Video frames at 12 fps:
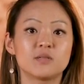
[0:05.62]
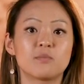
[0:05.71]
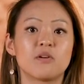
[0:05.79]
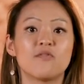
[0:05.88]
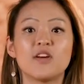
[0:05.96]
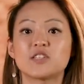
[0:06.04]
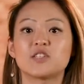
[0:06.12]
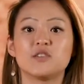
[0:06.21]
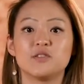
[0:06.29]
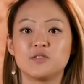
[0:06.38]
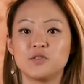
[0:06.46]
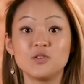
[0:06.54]

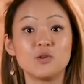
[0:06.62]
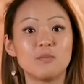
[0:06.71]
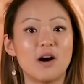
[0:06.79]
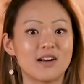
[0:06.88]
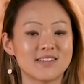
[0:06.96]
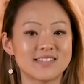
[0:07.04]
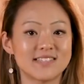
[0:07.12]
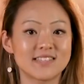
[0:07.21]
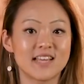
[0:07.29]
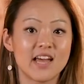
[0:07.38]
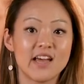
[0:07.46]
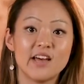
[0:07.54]
Professionals Toolbox.
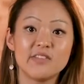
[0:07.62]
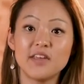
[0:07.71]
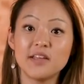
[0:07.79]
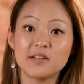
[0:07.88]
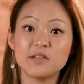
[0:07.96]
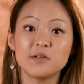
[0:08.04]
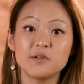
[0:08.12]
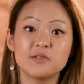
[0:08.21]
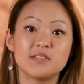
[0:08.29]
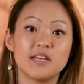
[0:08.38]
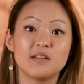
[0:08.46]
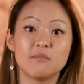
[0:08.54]
They include
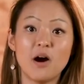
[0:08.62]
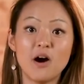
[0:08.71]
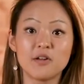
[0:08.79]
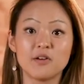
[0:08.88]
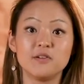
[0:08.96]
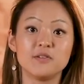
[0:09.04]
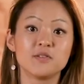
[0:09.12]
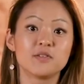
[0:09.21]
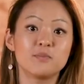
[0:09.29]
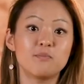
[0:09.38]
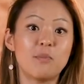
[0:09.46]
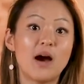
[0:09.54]
data models,
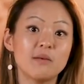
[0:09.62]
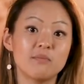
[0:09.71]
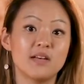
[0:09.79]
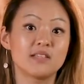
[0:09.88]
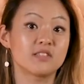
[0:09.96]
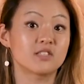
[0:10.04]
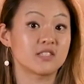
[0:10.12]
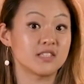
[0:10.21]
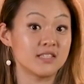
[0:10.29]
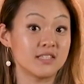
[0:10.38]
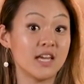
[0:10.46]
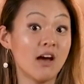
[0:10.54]
pipelines such as
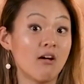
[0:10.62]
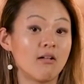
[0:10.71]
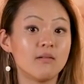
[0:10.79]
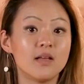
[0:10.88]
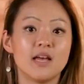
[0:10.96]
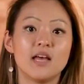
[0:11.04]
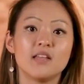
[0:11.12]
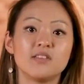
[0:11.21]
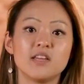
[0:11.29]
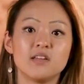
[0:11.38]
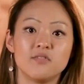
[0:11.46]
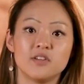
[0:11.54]
ETL,
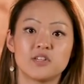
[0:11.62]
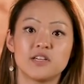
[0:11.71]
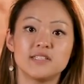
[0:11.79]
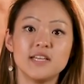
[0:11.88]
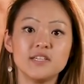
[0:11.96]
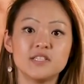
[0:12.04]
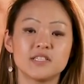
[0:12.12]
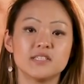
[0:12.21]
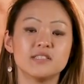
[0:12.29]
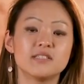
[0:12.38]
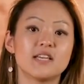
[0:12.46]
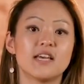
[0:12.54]
data
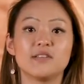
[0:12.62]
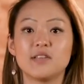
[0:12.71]
visualizations, and